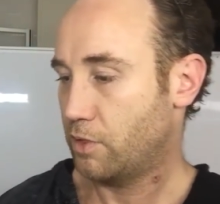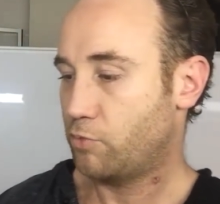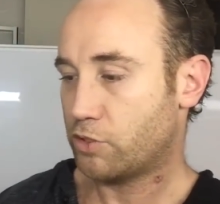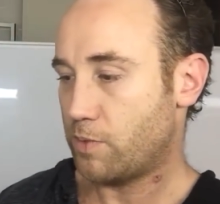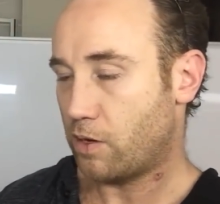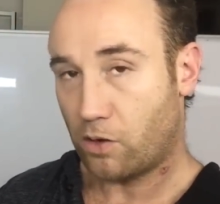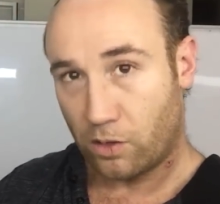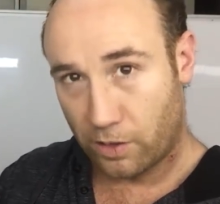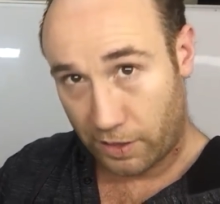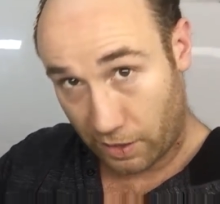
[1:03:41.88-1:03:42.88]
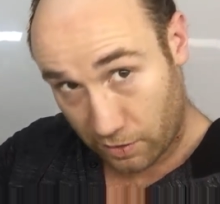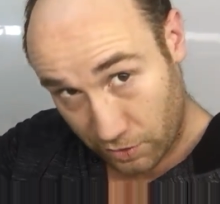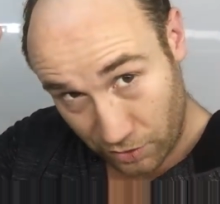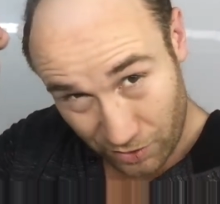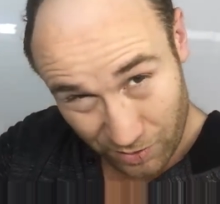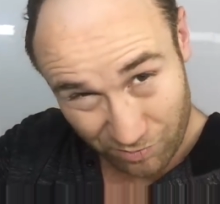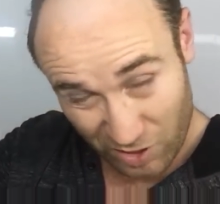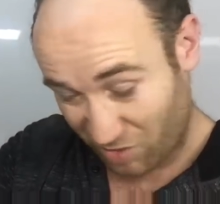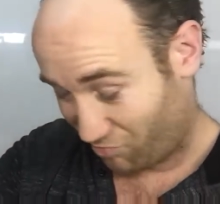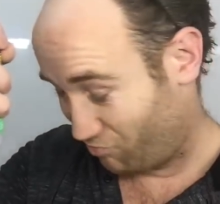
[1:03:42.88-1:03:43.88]
Put some alcohol in here to
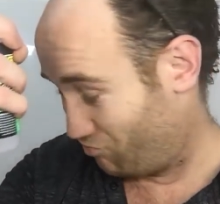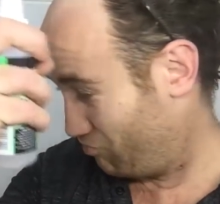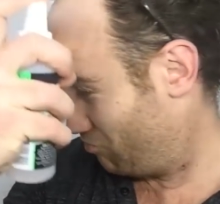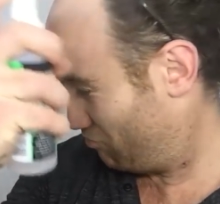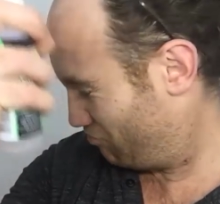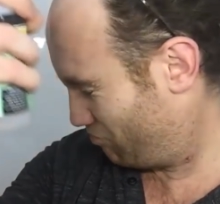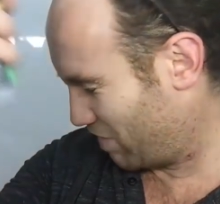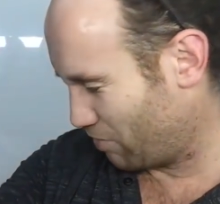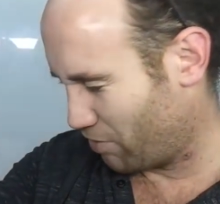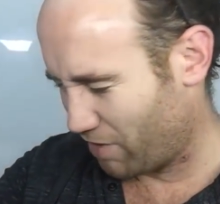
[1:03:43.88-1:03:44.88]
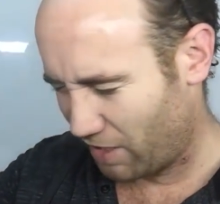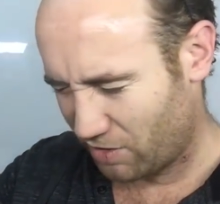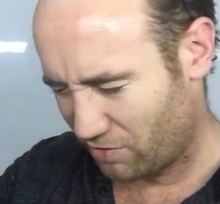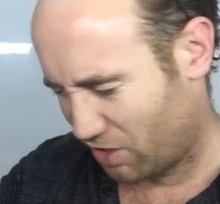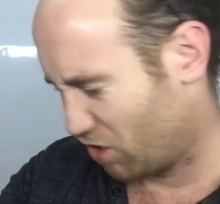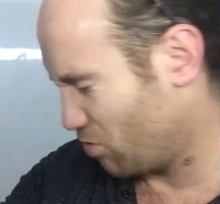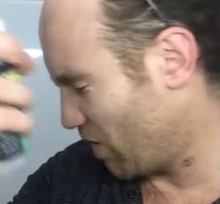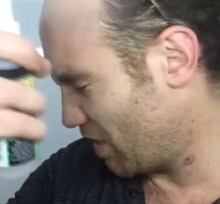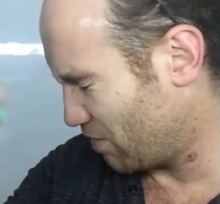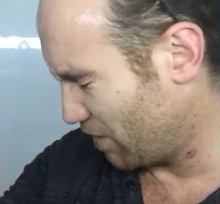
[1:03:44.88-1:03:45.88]
just get rid of any sort of
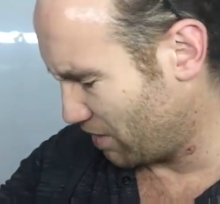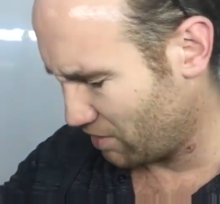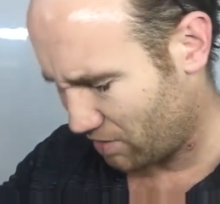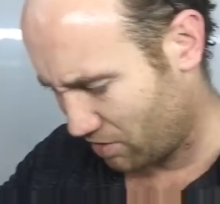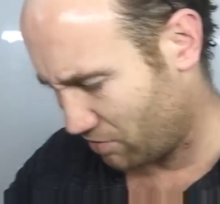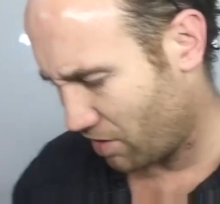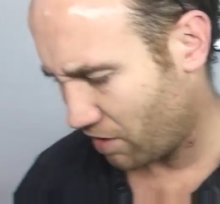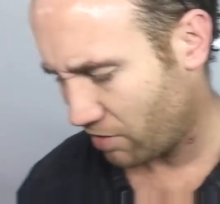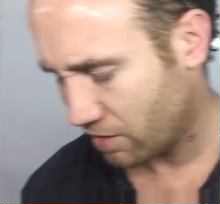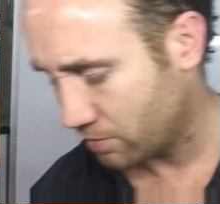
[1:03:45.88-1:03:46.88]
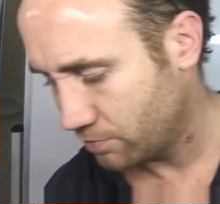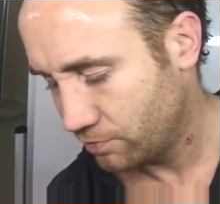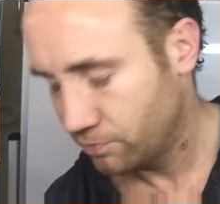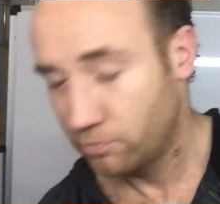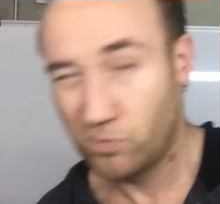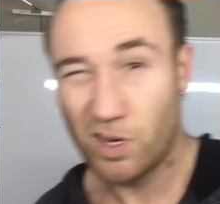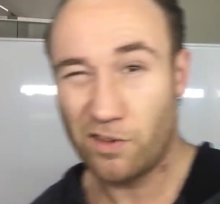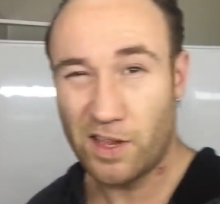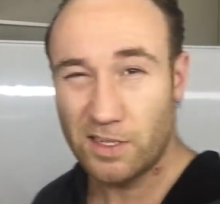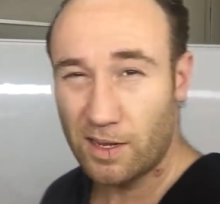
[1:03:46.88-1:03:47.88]
sweat or anything that's sort of lying around. Don't know
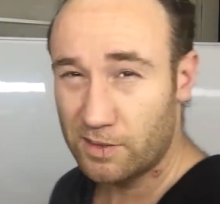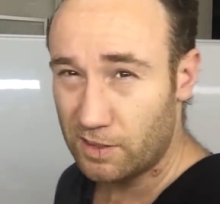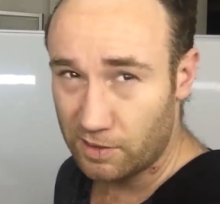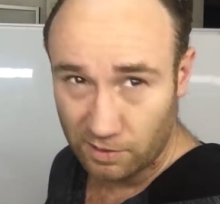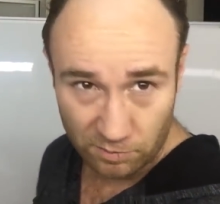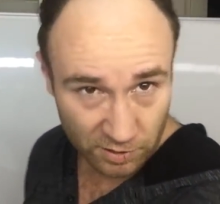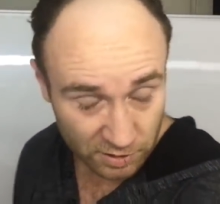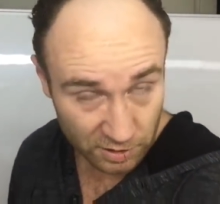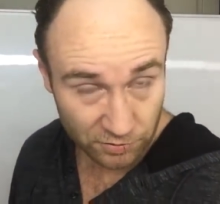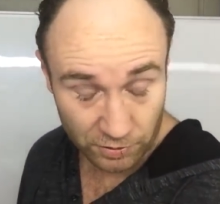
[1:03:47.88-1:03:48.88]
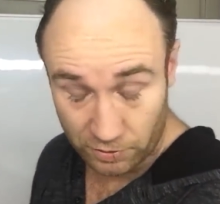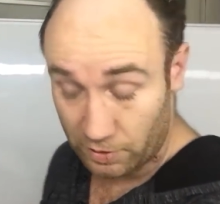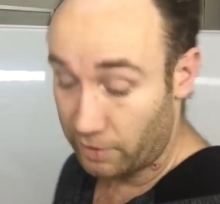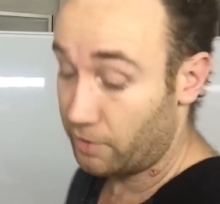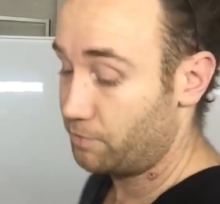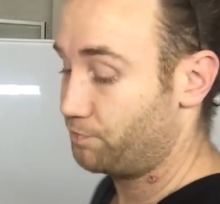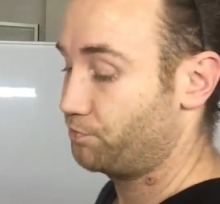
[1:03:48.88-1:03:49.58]
if it does anything. This feels cleaner.